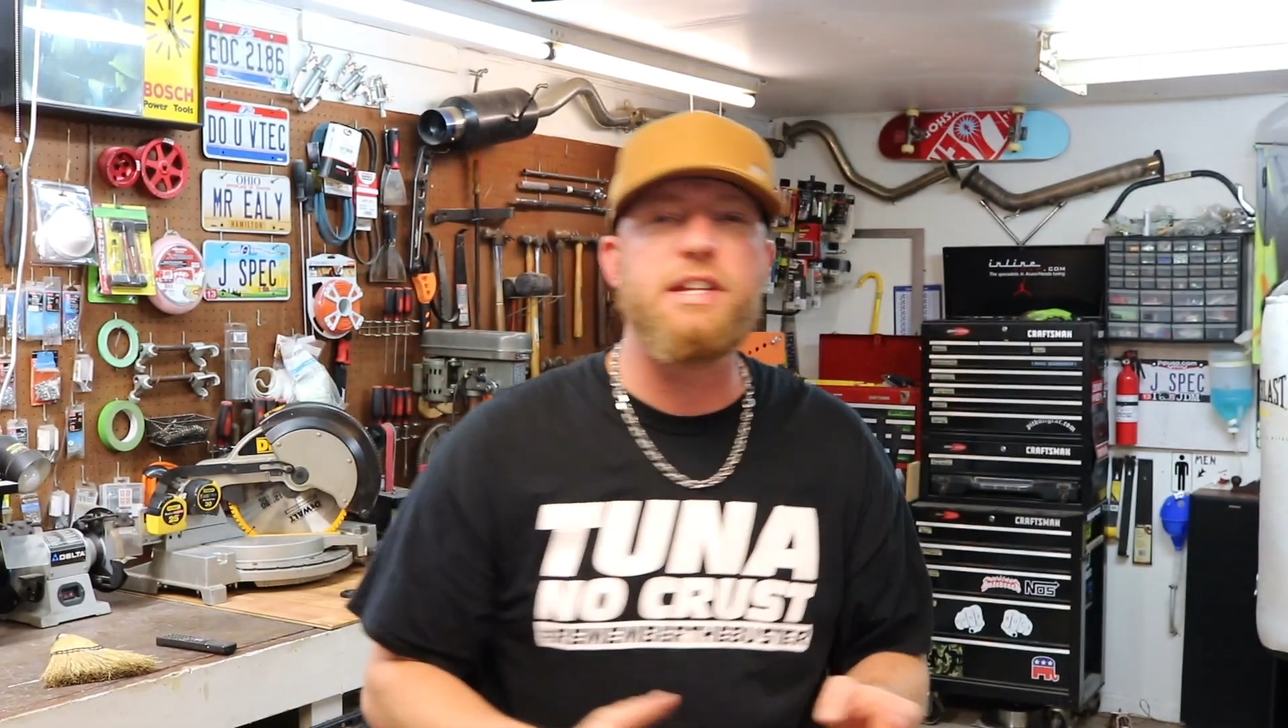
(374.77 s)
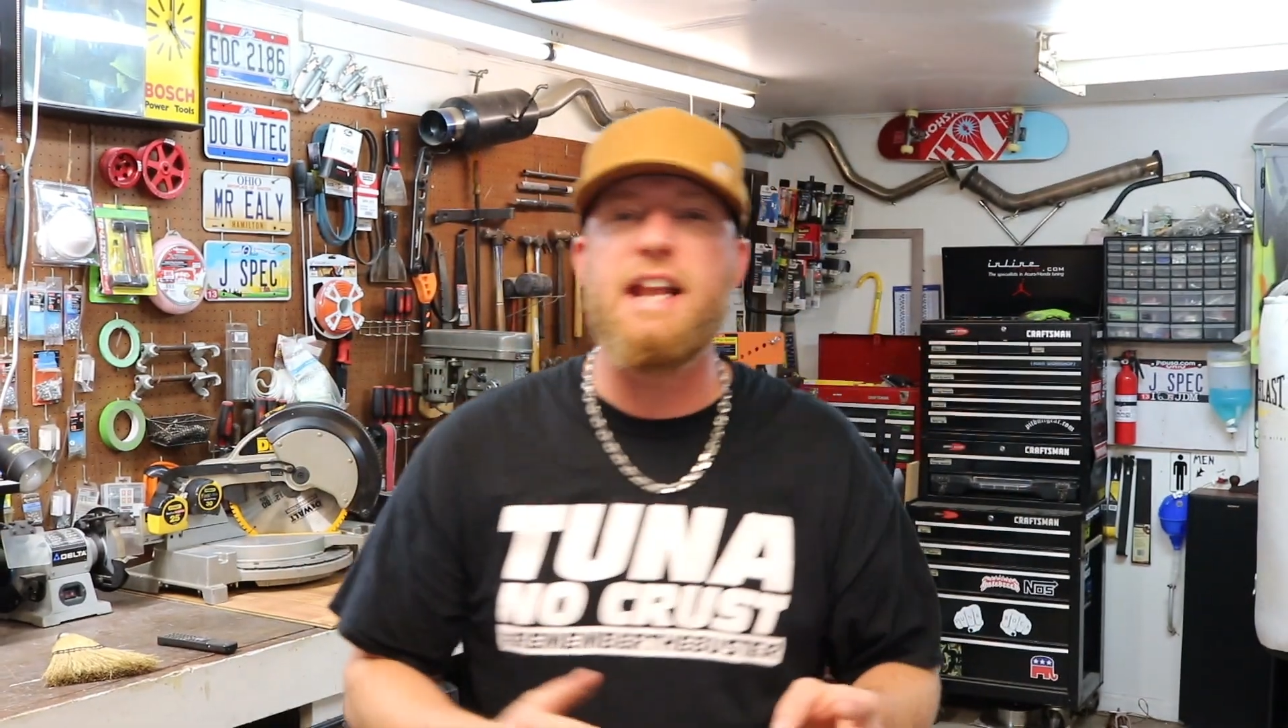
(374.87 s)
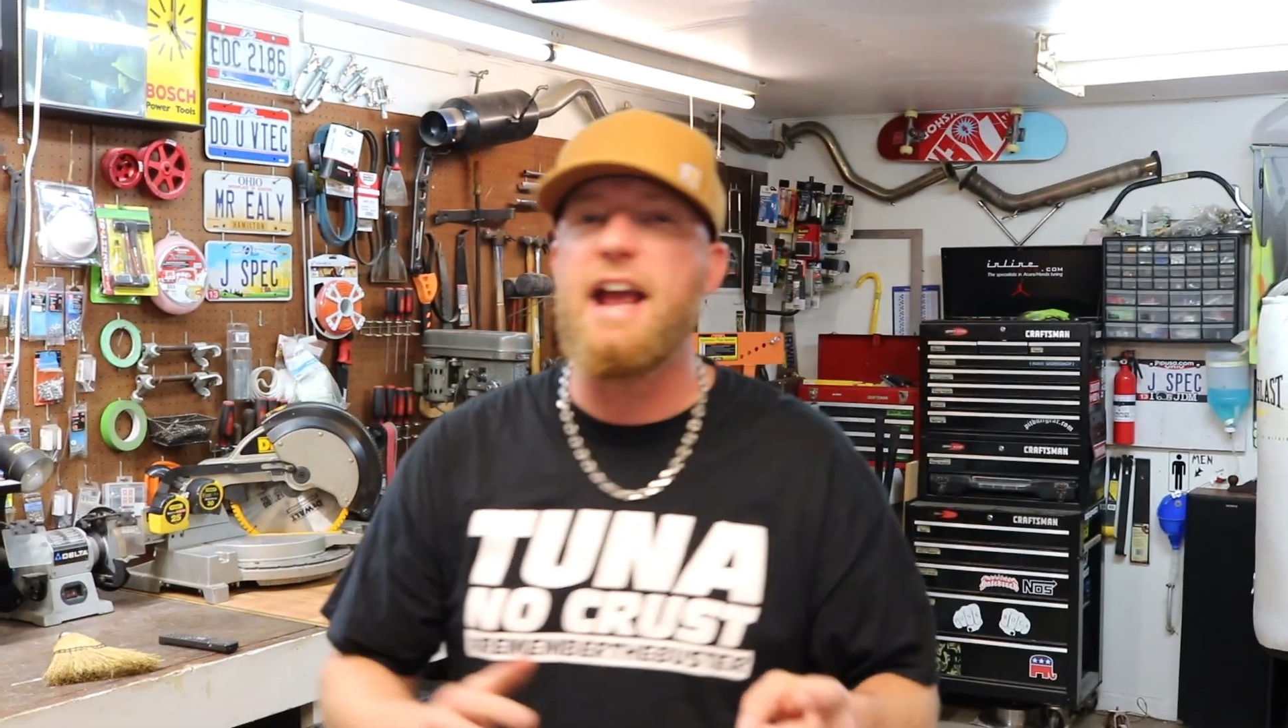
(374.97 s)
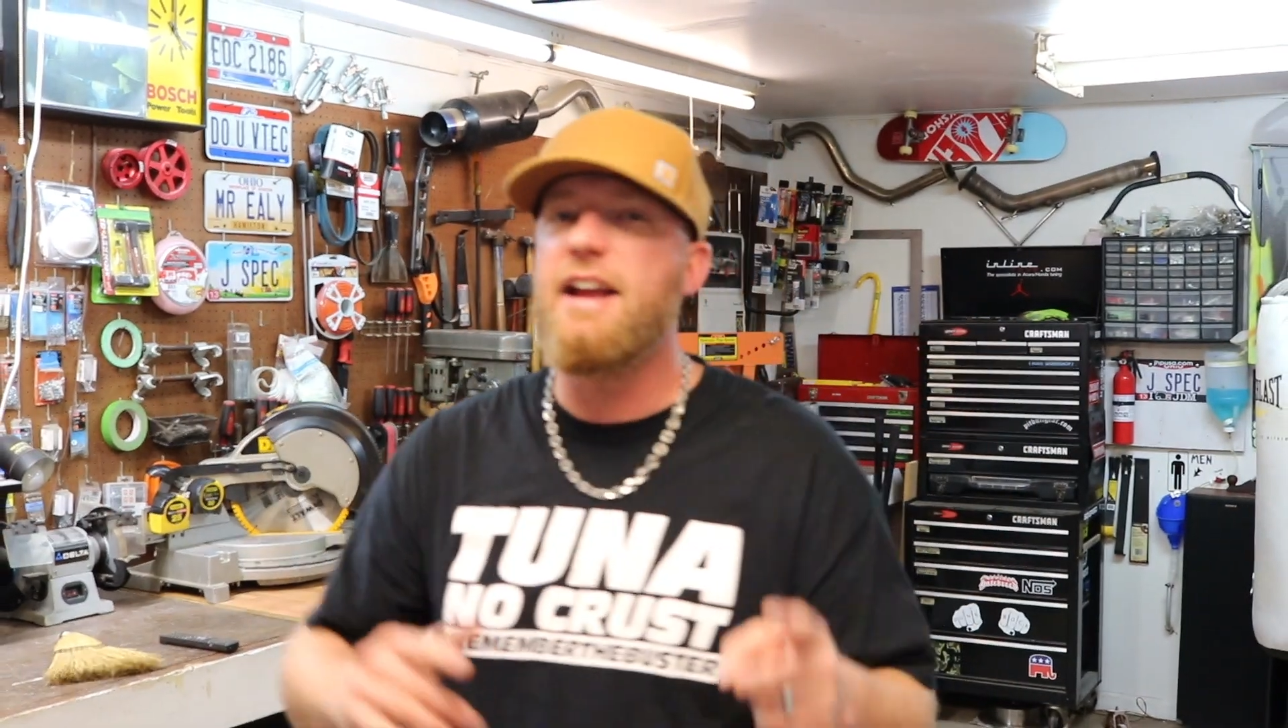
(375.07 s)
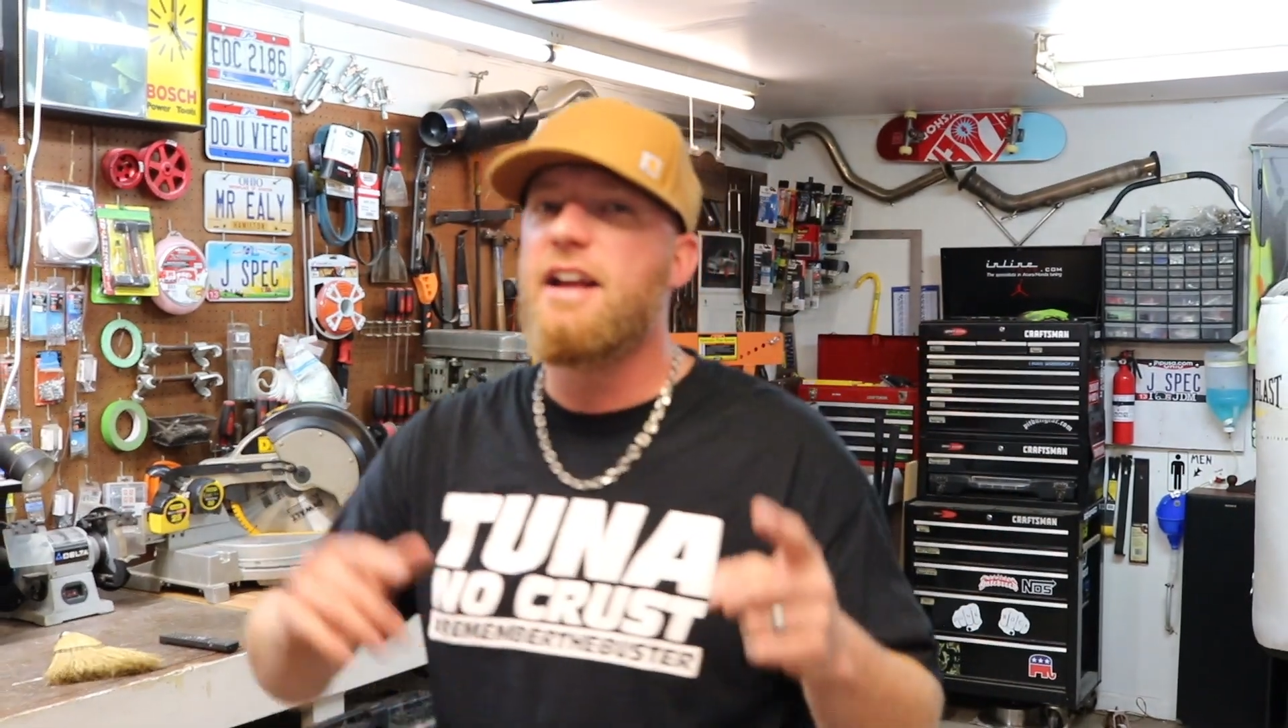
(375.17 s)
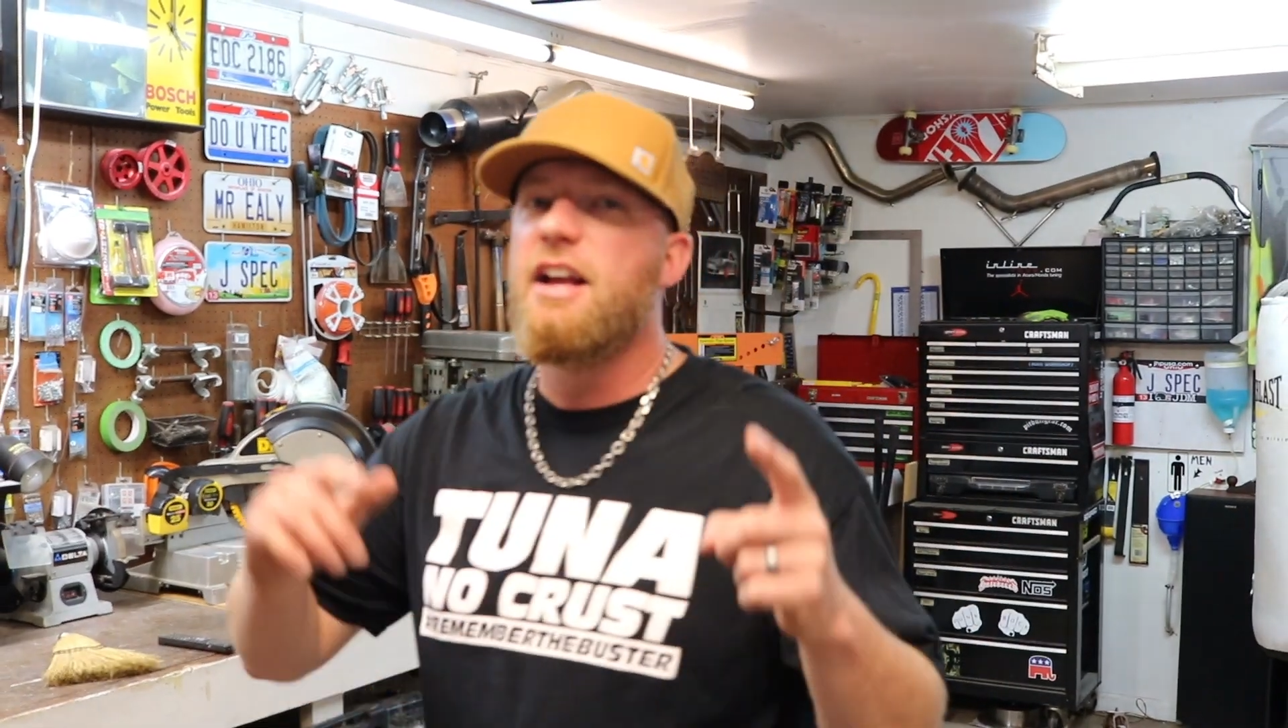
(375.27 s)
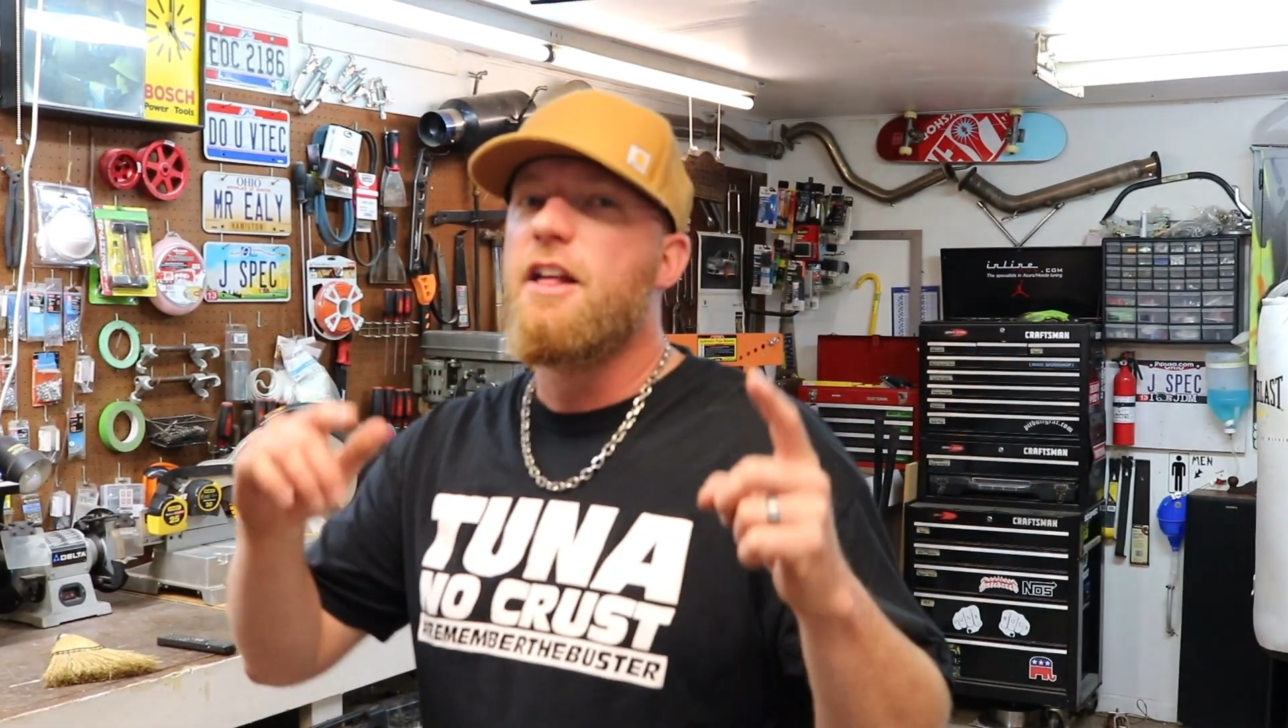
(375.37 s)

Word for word: today.